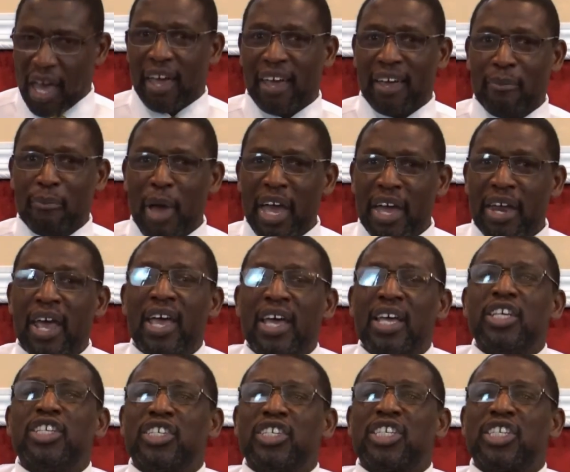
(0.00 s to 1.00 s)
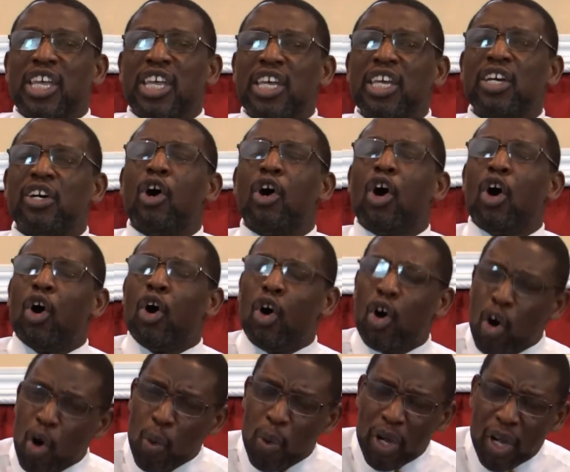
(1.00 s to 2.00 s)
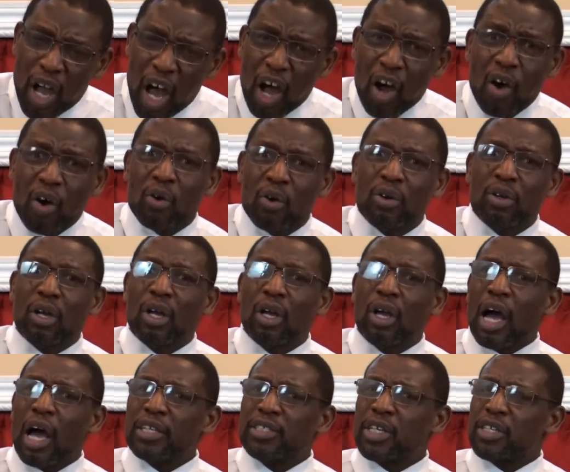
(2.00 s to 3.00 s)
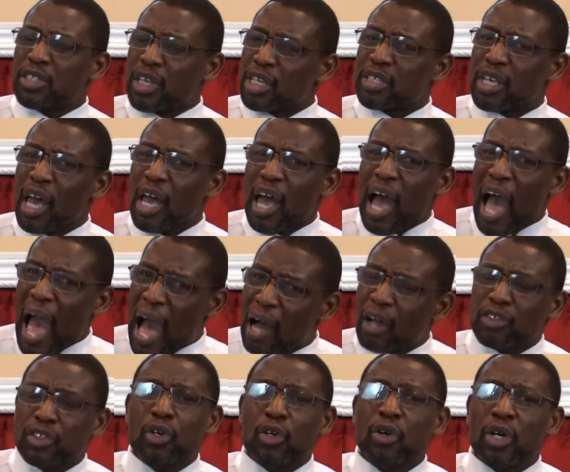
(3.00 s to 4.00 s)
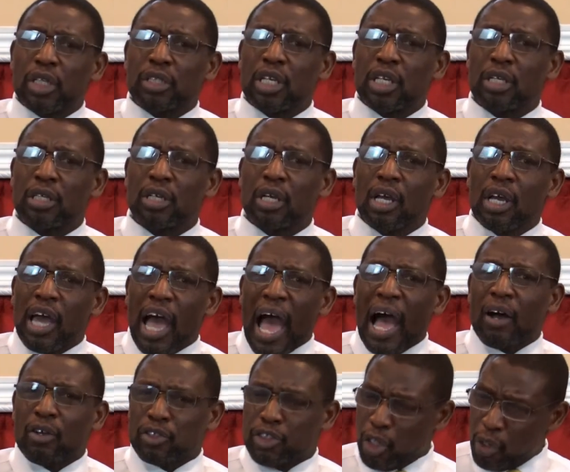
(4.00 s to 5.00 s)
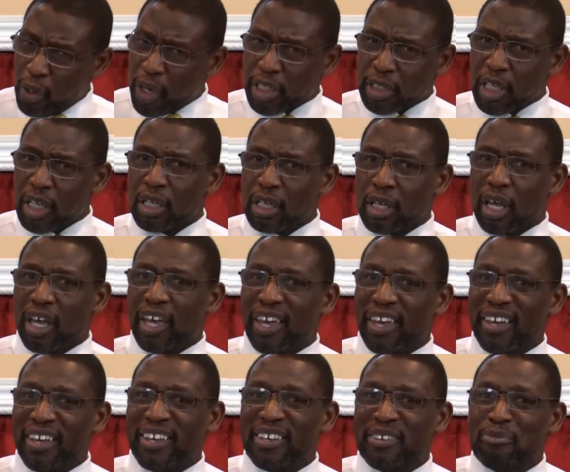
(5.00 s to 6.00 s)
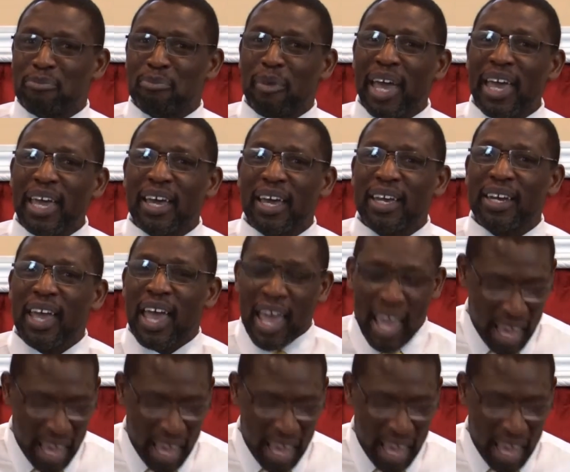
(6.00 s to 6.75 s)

Amen. It's still, who will go? Isaiah says, I'll do it. I'll do it. Amen.